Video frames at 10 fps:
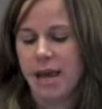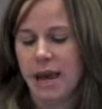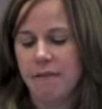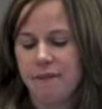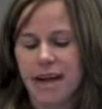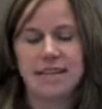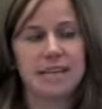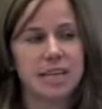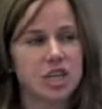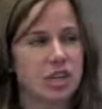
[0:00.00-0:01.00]
can
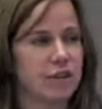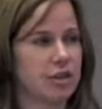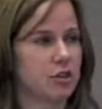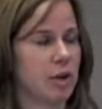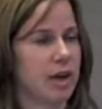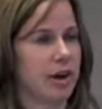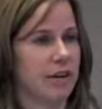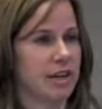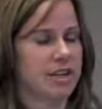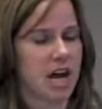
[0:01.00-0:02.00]
affect each individual
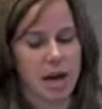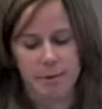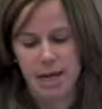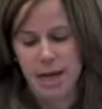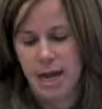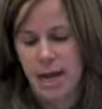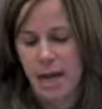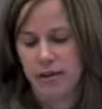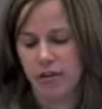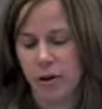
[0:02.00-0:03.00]
area of autonomy,
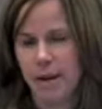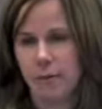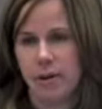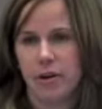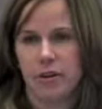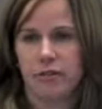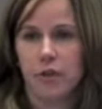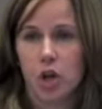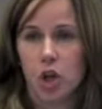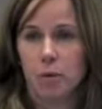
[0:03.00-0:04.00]
determining whether it is
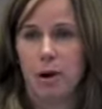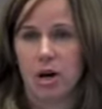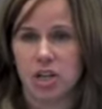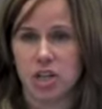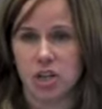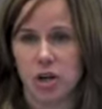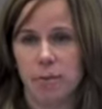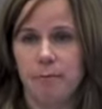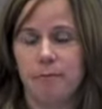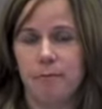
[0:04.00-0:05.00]
full or partial
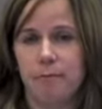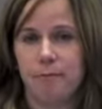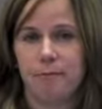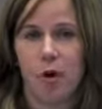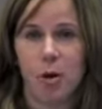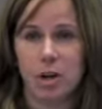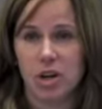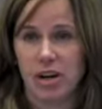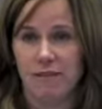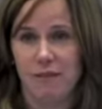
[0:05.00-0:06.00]
or formal
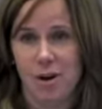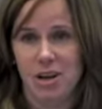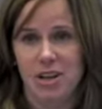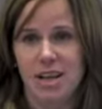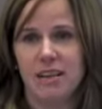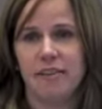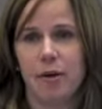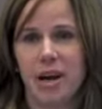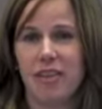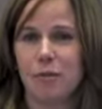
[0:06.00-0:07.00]
or informal.
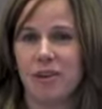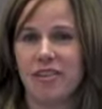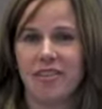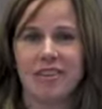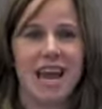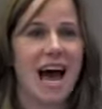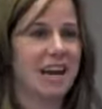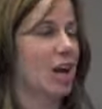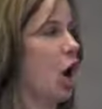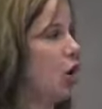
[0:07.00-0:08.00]
So in other words, this is
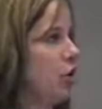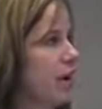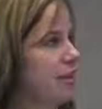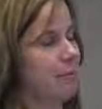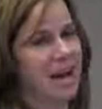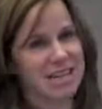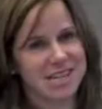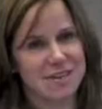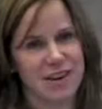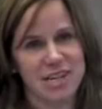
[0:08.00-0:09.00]
not an all or nothing
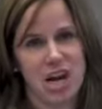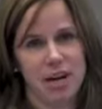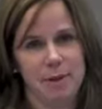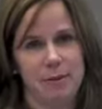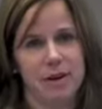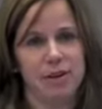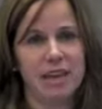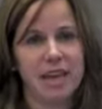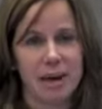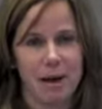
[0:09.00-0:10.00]
package of autonomy. When you're
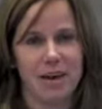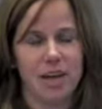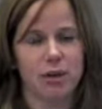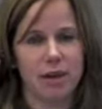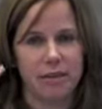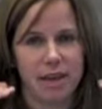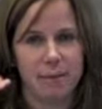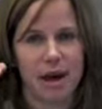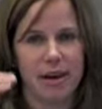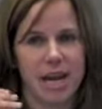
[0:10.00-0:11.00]
thinking about it, you can think
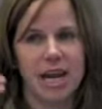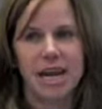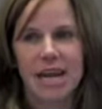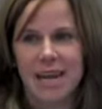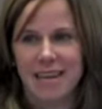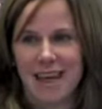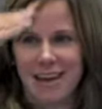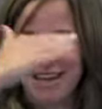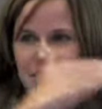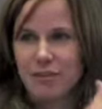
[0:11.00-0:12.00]
about it
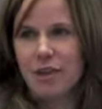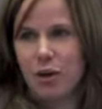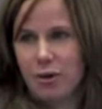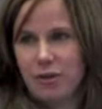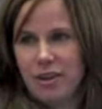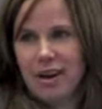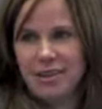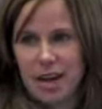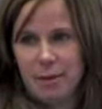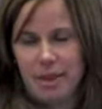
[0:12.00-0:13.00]
that each of those
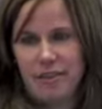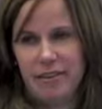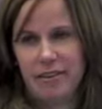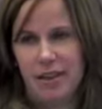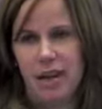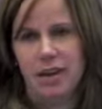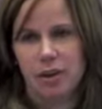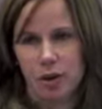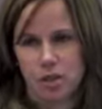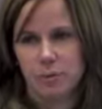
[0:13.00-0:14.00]
autonomies is
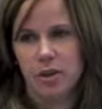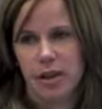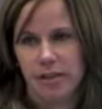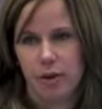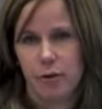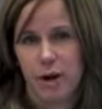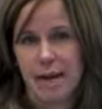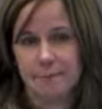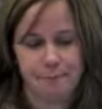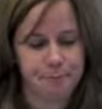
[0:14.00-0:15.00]
negotiable in its own right.